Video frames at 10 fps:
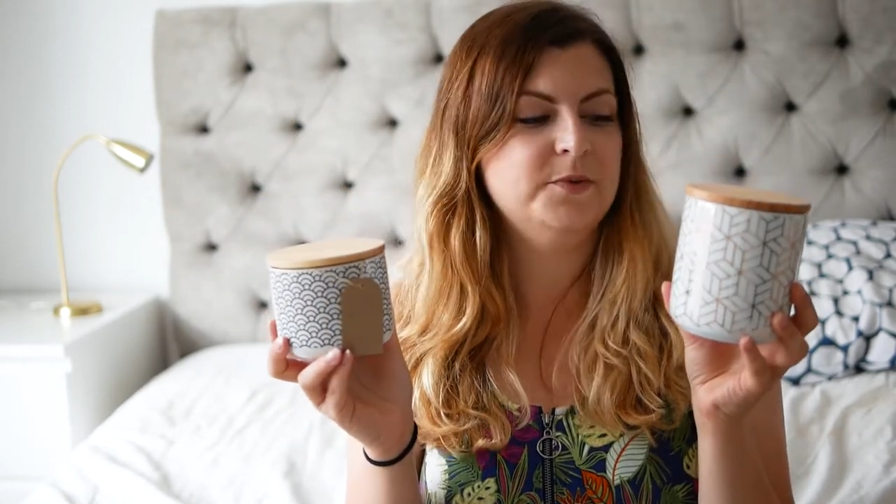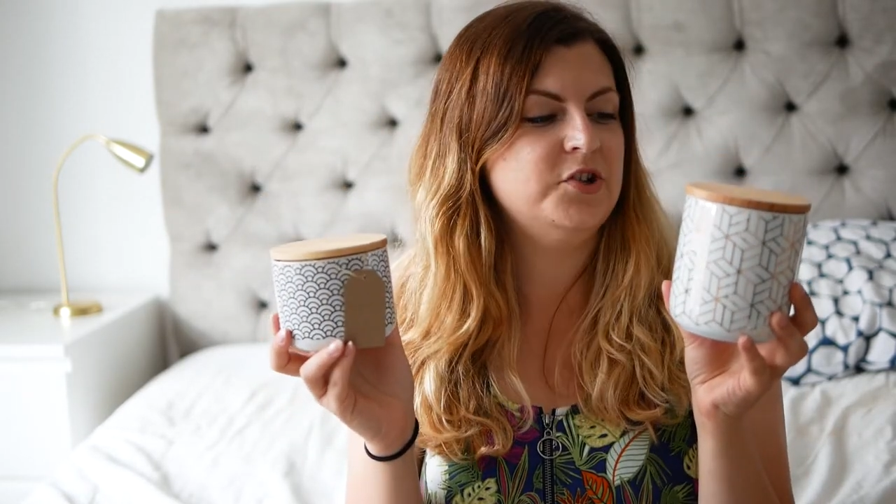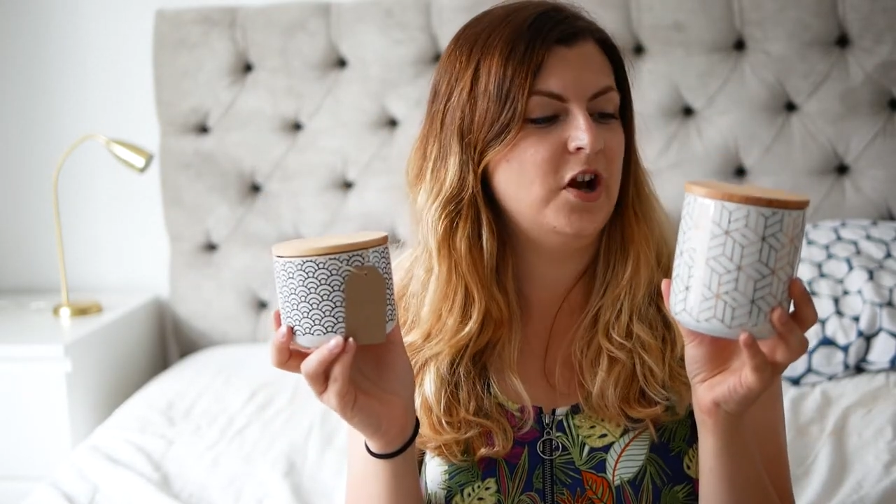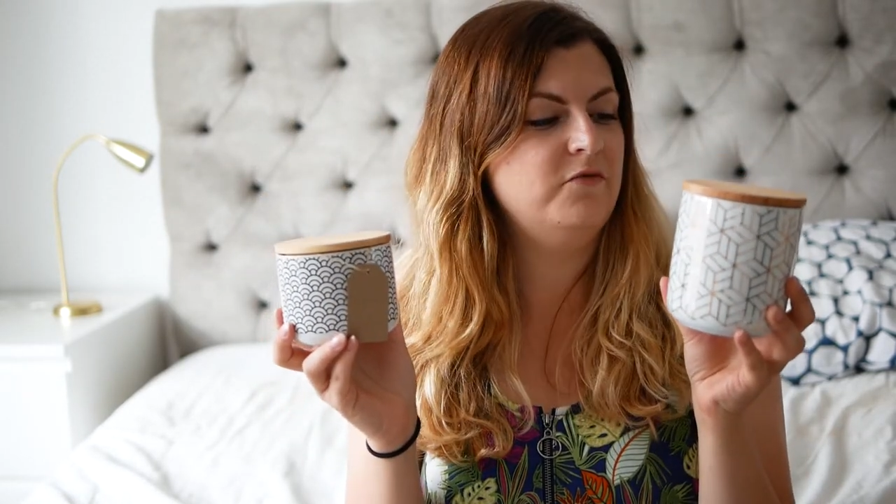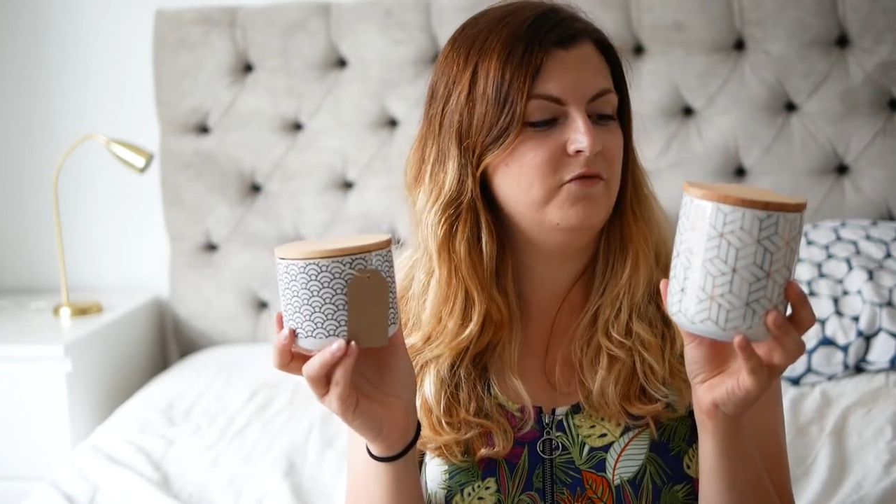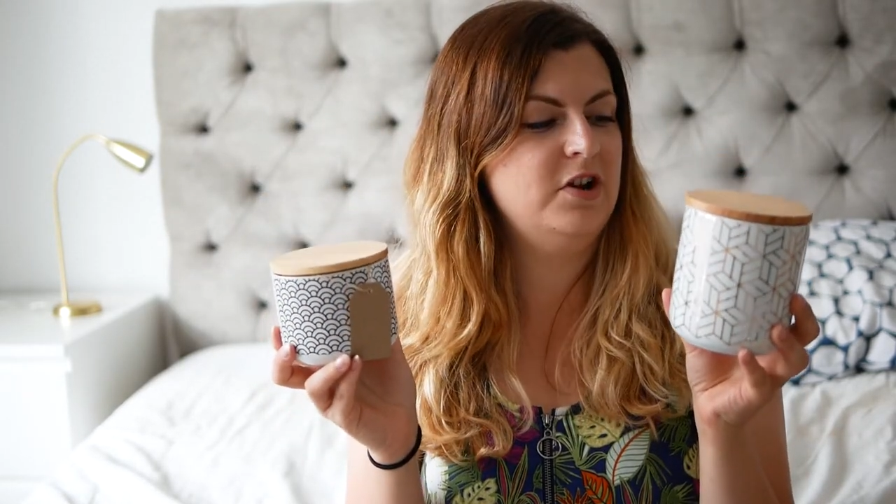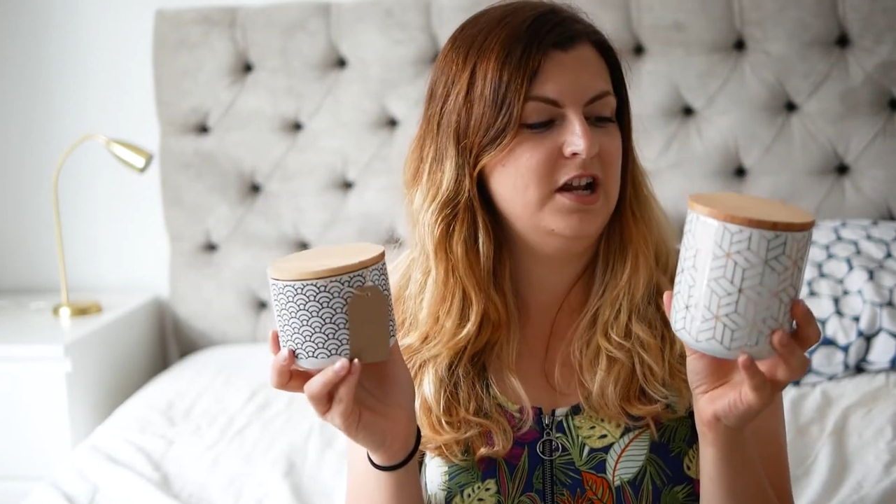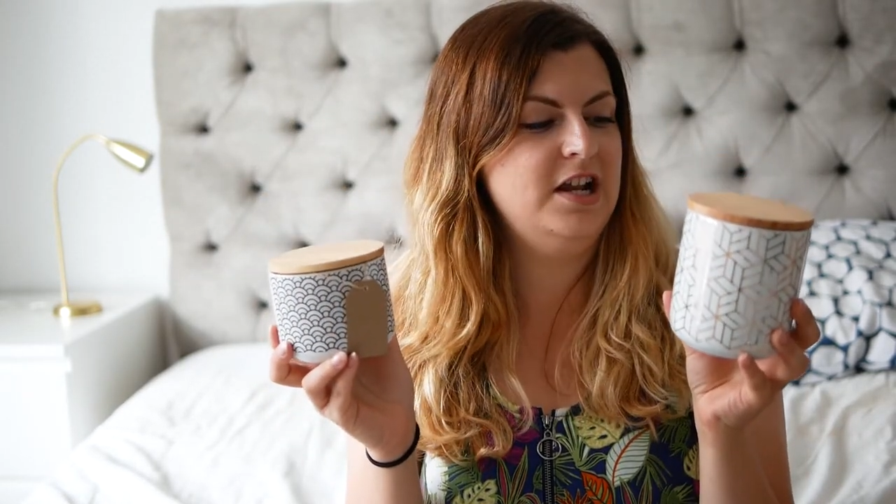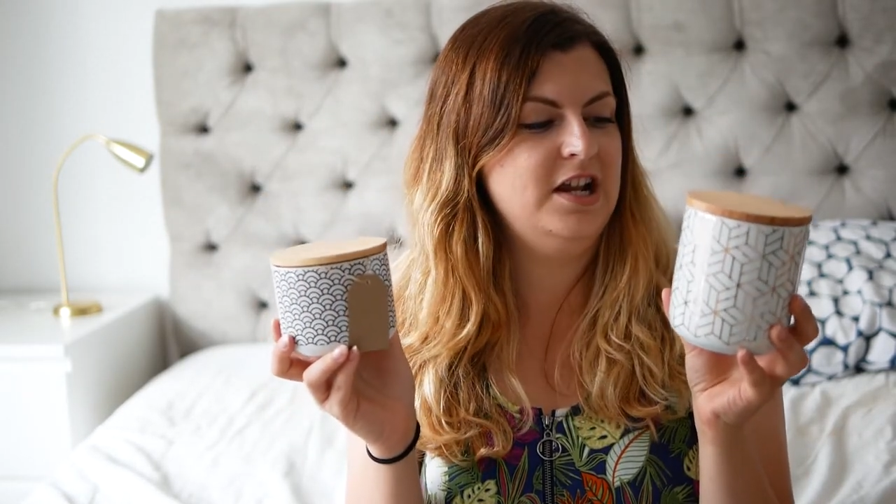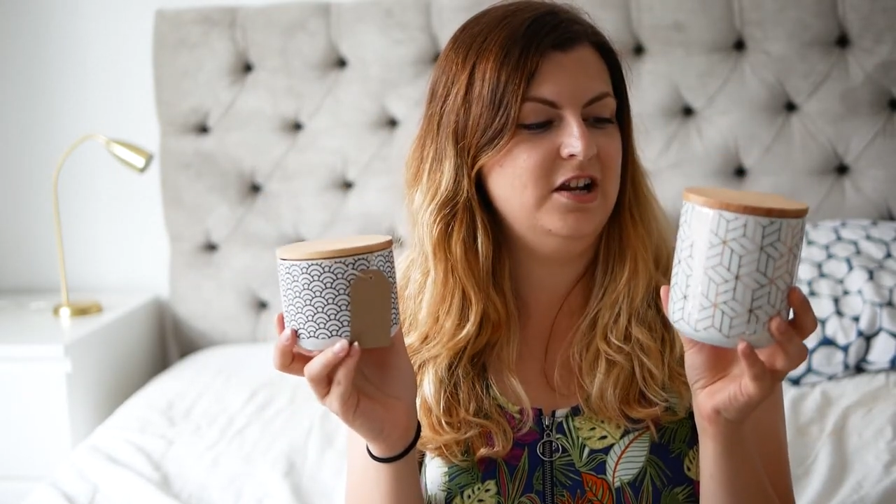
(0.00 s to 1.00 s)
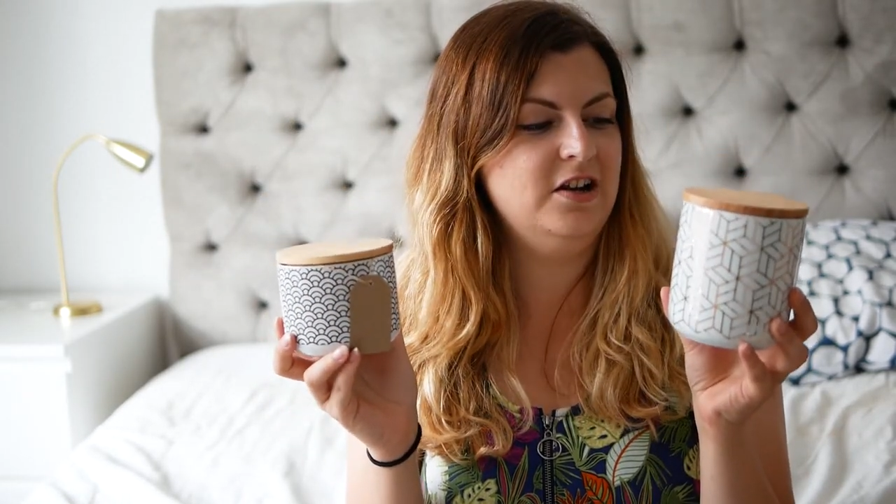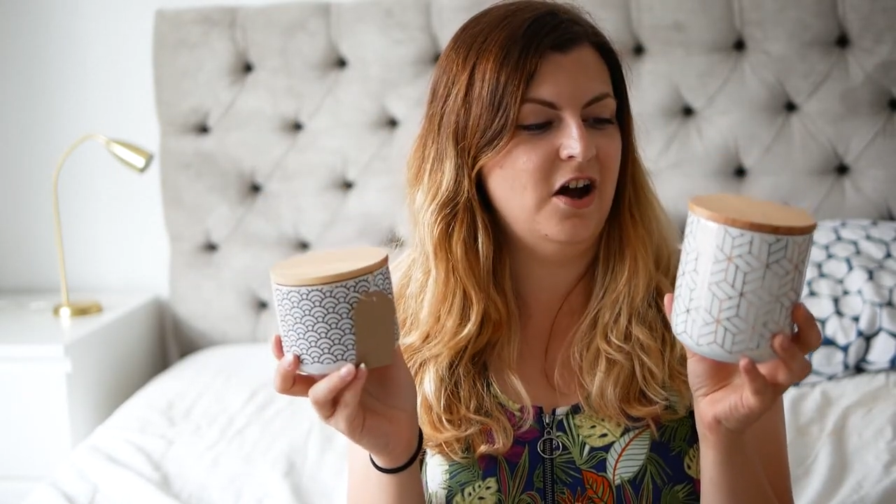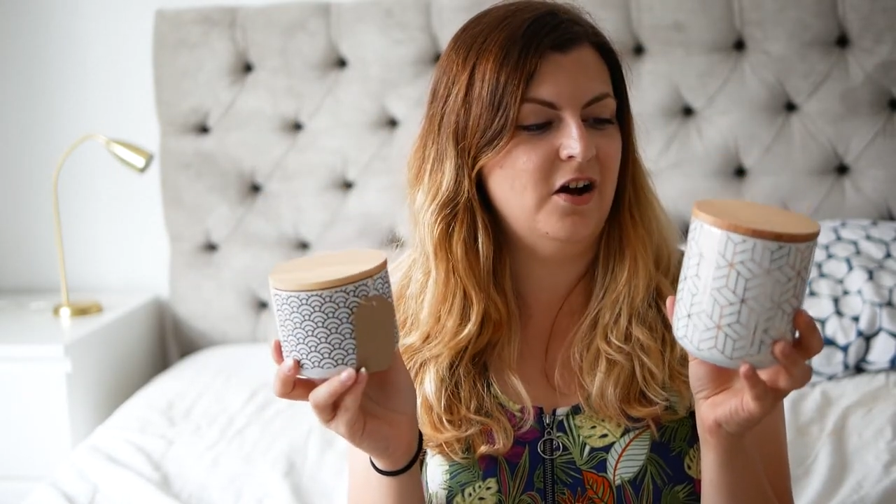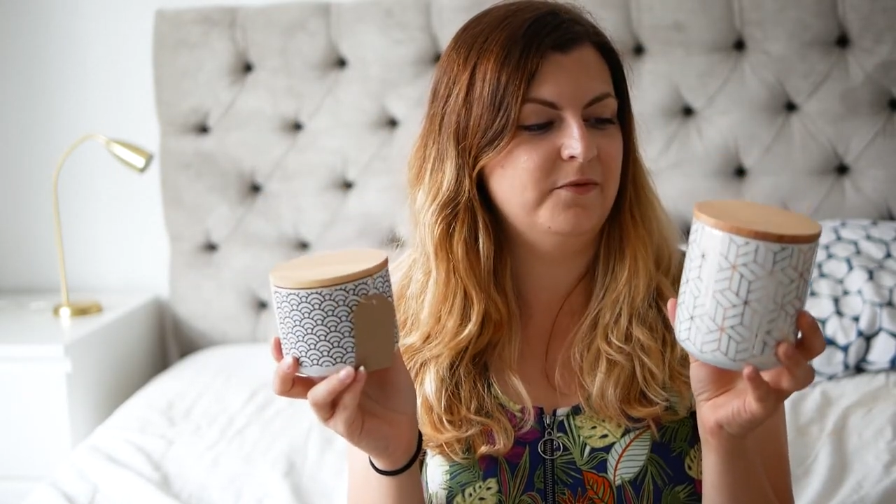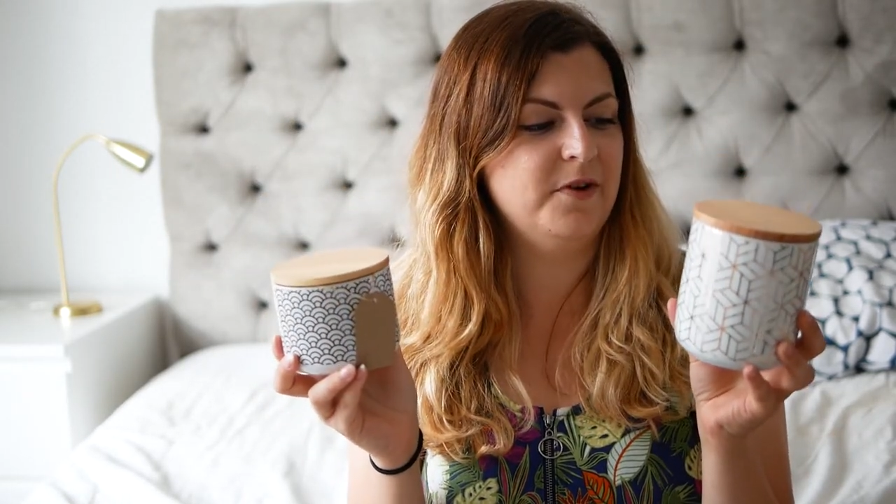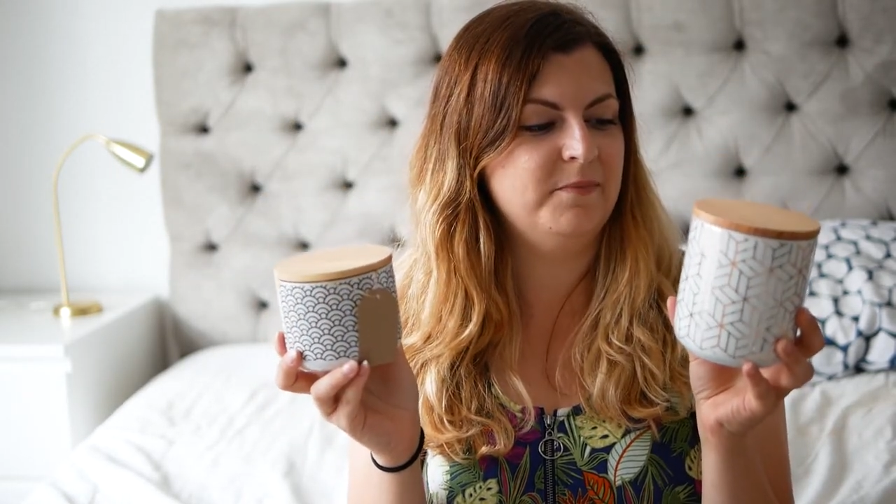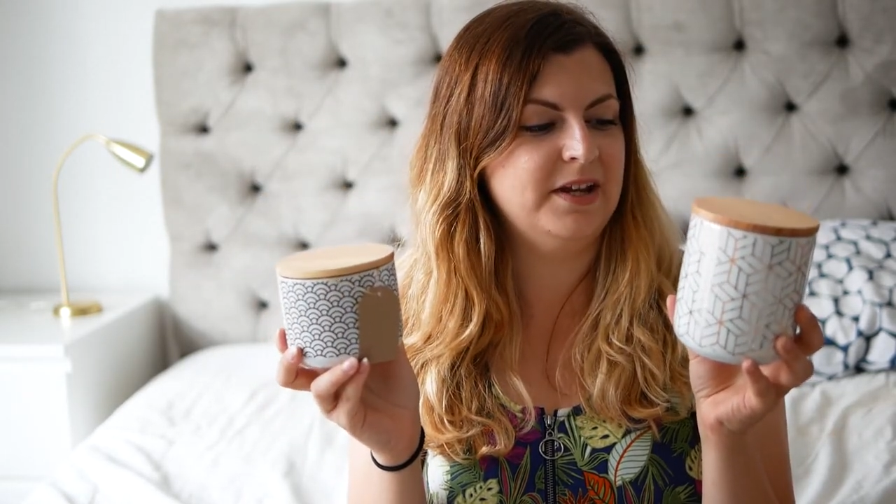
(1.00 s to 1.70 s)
which I really love